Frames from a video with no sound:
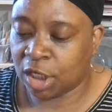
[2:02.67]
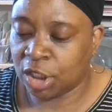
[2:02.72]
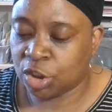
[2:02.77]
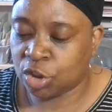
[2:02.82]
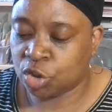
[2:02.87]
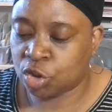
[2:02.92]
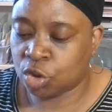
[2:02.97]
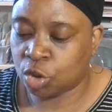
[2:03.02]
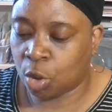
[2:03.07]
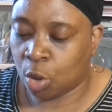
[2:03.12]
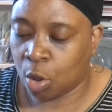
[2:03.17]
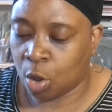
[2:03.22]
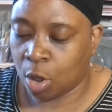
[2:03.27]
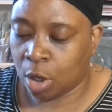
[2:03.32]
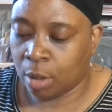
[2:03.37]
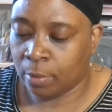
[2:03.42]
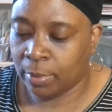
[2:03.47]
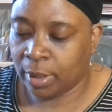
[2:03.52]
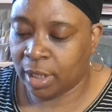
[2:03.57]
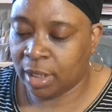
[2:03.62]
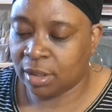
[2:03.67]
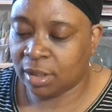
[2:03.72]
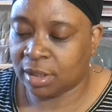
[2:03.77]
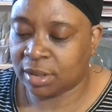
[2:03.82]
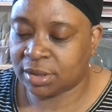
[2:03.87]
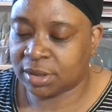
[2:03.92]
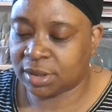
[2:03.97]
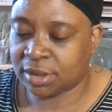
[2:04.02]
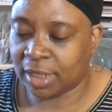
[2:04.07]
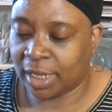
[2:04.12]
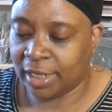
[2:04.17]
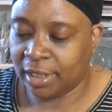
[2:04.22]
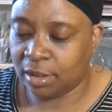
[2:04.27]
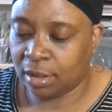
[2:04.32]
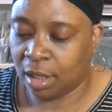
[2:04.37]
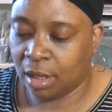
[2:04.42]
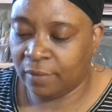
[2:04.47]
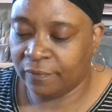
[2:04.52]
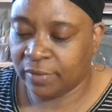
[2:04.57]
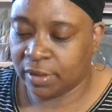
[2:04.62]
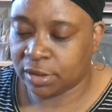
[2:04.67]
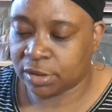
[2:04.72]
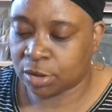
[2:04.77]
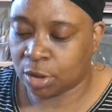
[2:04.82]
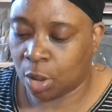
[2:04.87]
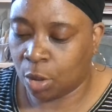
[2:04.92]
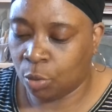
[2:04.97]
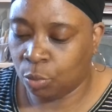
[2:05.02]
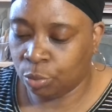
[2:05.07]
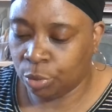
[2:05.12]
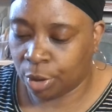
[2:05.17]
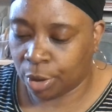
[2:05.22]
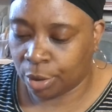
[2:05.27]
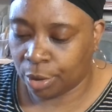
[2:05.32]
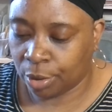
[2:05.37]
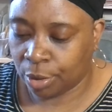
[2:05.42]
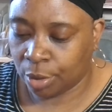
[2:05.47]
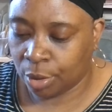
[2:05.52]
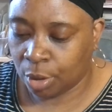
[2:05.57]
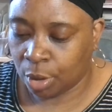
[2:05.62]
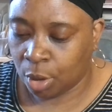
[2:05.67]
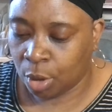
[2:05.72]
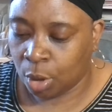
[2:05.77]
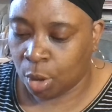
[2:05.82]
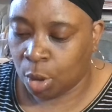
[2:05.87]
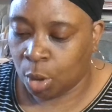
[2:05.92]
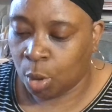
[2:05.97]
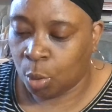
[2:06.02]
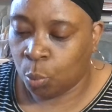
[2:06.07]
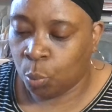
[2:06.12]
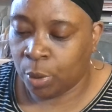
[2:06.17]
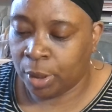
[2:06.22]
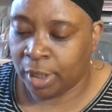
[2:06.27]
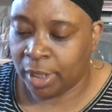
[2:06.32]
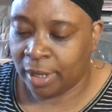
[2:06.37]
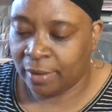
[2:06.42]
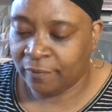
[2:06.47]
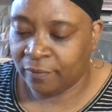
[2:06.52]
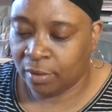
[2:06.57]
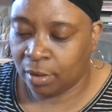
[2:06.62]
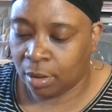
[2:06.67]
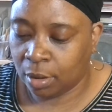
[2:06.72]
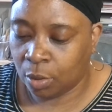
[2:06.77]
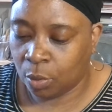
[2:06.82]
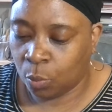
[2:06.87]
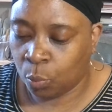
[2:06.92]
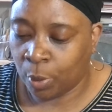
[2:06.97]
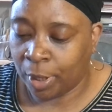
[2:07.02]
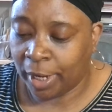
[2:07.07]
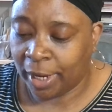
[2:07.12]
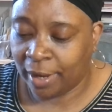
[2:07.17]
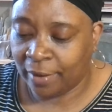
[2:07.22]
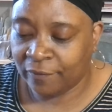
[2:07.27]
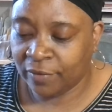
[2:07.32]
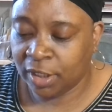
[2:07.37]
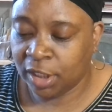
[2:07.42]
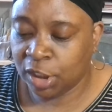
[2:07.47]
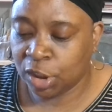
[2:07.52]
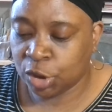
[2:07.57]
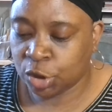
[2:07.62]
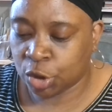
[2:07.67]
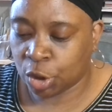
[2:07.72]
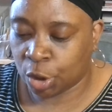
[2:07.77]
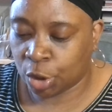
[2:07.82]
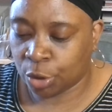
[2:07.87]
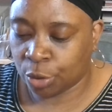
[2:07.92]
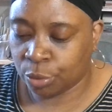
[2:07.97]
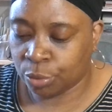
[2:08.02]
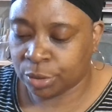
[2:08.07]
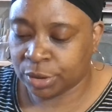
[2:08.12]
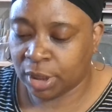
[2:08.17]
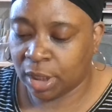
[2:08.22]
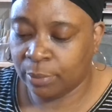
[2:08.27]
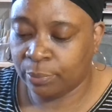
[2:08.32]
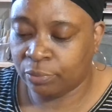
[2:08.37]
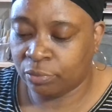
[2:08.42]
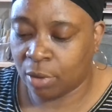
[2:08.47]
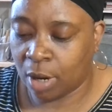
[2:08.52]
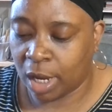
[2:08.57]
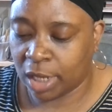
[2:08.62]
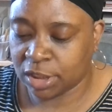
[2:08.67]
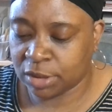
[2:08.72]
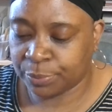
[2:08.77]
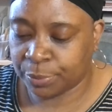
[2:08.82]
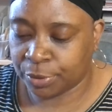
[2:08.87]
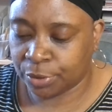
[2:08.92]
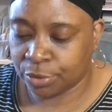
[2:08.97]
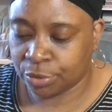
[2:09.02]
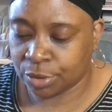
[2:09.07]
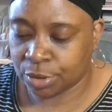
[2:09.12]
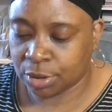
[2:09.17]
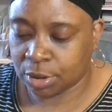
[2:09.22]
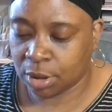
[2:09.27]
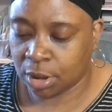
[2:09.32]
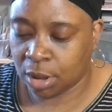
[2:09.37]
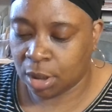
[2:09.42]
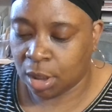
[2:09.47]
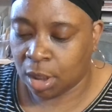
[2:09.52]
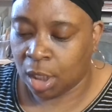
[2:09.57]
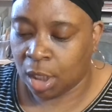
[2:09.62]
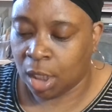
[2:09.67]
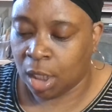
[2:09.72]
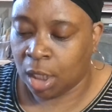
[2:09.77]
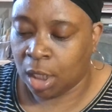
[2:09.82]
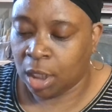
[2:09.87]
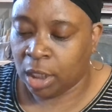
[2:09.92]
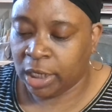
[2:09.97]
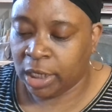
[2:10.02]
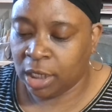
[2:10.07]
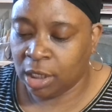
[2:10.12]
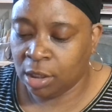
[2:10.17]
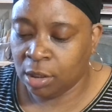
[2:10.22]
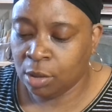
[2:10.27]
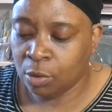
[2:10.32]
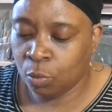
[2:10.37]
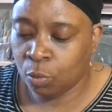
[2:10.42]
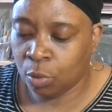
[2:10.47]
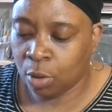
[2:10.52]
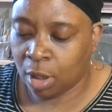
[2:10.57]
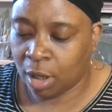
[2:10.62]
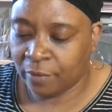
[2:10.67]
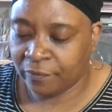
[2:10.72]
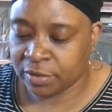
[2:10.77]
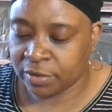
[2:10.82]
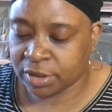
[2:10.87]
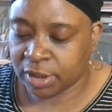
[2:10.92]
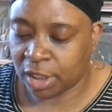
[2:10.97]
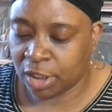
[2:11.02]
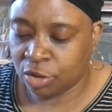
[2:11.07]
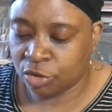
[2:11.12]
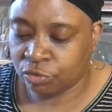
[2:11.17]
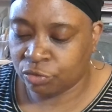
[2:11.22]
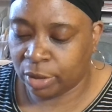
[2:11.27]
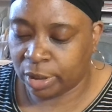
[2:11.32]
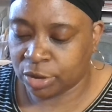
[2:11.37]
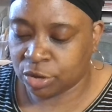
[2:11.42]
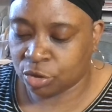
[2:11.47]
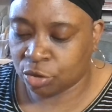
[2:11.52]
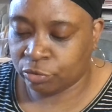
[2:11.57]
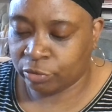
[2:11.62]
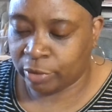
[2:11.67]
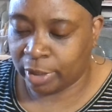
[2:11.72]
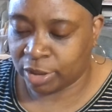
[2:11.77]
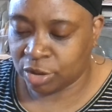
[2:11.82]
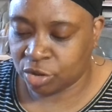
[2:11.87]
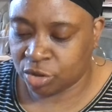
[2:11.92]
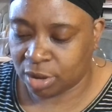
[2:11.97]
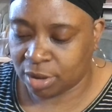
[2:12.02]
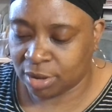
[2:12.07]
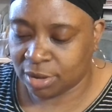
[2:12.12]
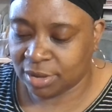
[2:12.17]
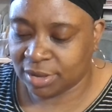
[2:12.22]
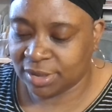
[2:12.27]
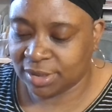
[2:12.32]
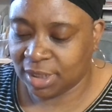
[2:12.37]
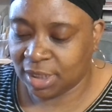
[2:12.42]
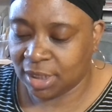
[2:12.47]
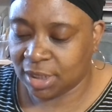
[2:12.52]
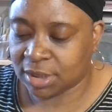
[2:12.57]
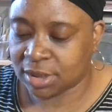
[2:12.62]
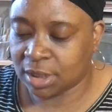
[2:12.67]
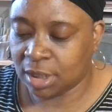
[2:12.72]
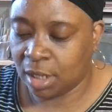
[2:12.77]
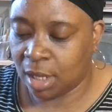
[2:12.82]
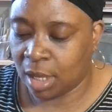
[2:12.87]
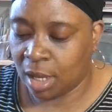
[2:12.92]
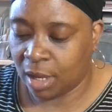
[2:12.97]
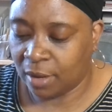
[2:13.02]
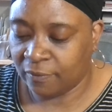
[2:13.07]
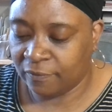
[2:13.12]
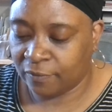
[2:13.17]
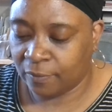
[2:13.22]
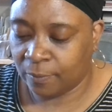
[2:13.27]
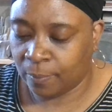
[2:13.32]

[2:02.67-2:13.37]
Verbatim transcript: a charm in the sight of its owner. Wherever he turns, he prospers. He who covers a transgression seeks love,